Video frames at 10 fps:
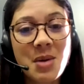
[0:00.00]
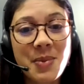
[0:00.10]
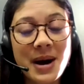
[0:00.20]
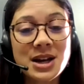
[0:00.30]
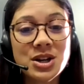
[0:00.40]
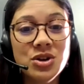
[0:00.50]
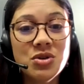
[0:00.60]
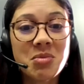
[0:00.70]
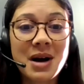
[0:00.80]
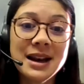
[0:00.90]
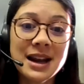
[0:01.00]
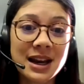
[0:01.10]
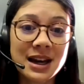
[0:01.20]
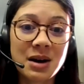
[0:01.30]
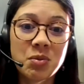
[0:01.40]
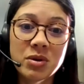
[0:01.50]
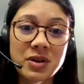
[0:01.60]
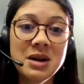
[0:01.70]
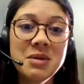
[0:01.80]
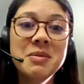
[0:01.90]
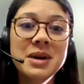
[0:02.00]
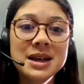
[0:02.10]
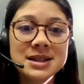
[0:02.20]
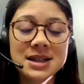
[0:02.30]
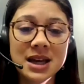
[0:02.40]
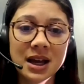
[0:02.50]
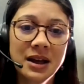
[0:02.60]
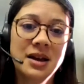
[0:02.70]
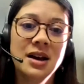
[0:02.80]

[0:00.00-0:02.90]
but you might end up with an amazing